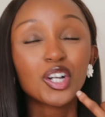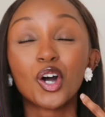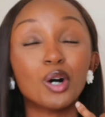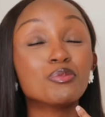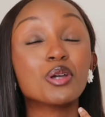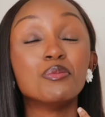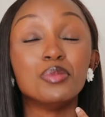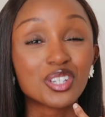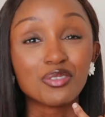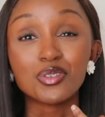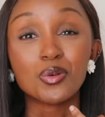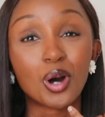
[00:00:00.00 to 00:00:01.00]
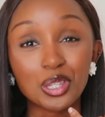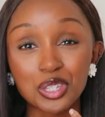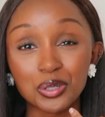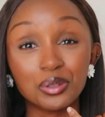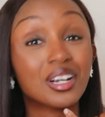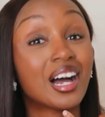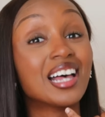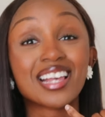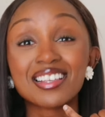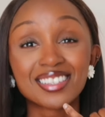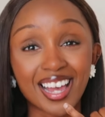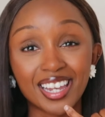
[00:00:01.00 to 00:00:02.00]
Call me if you want to. As
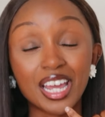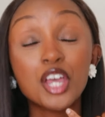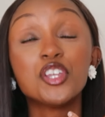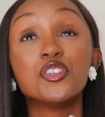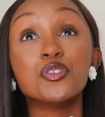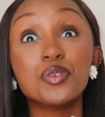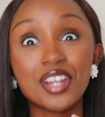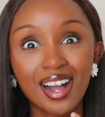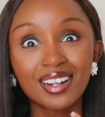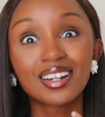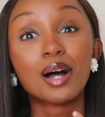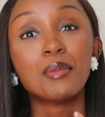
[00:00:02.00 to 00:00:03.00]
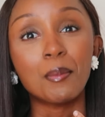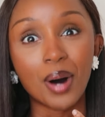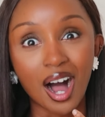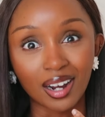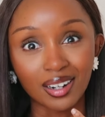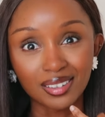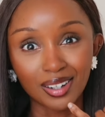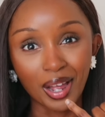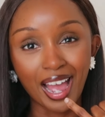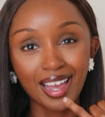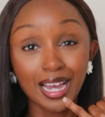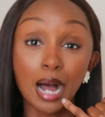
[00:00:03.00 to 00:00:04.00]
I said, you knock, I'm a buck,
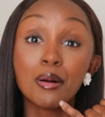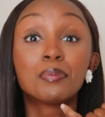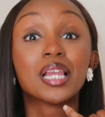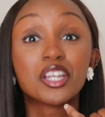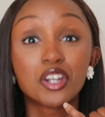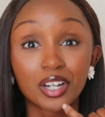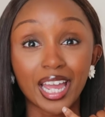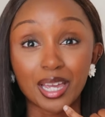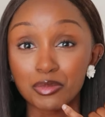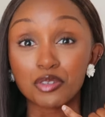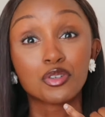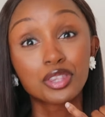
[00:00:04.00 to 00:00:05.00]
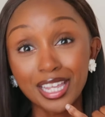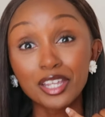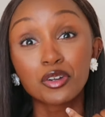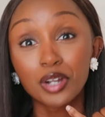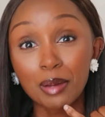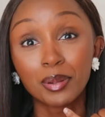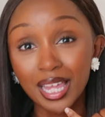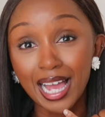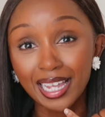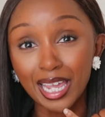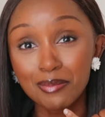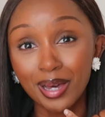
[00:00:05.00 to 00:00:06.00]
okay? I'm gonna play your games. If you think you can play
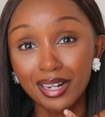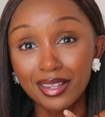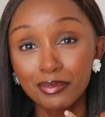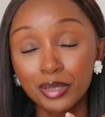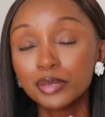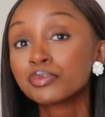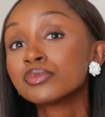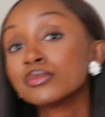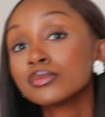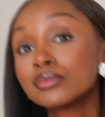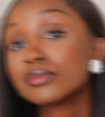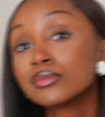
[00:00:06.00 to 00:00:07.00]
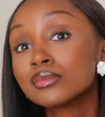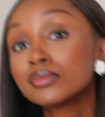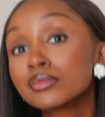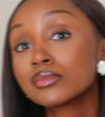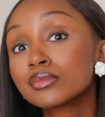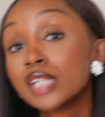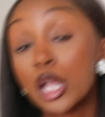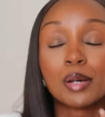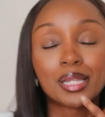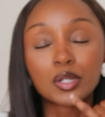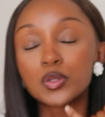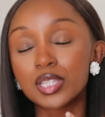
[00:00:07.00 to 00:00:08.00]
that game better than me. So
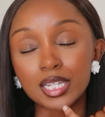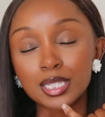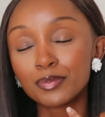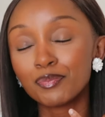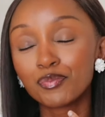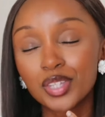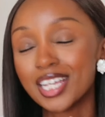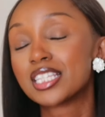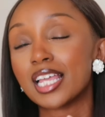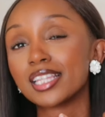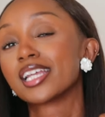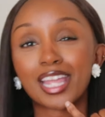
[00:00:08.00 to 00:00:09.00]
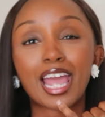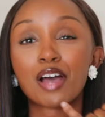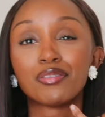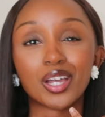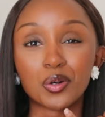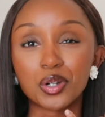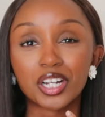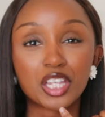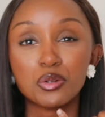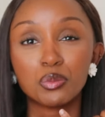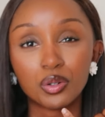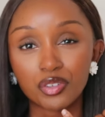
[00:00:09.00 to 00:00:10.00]
I'm like, who's this? He's like, the cafe owner,
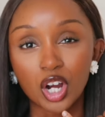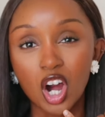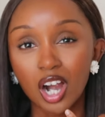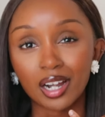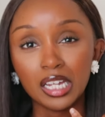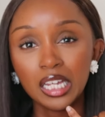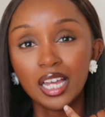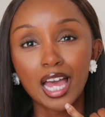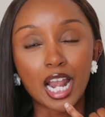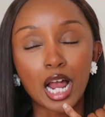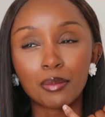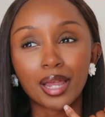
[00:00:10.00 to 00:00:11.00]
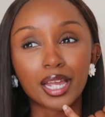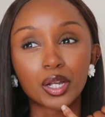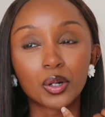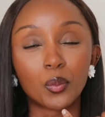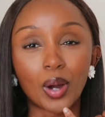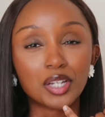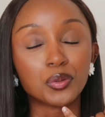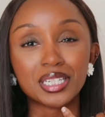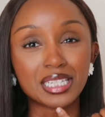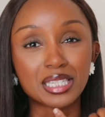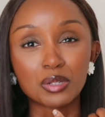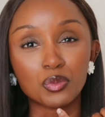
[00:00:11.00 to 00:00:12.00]
can you move your car? And I'm like, why do I
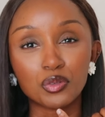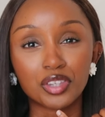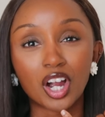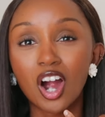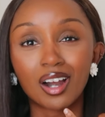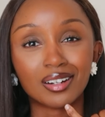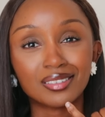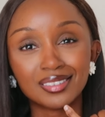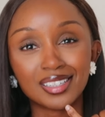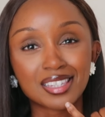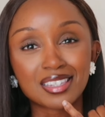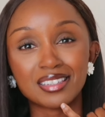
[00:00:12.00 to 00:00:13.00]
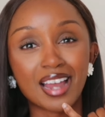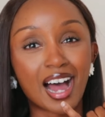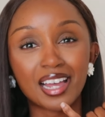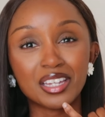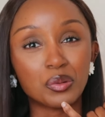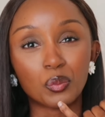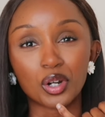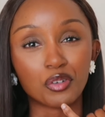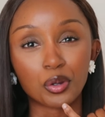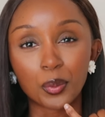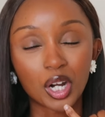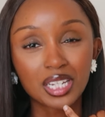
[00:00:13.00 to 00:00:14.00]
need to move the car? It's not in one of
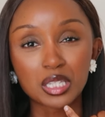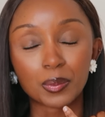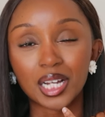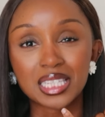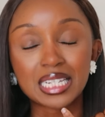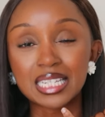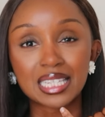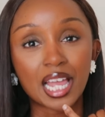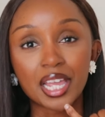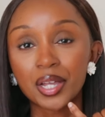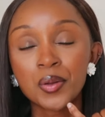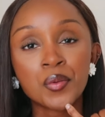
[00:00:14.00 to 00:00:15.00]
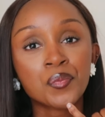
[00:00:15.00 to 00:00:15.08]
your parking spots. And he's like,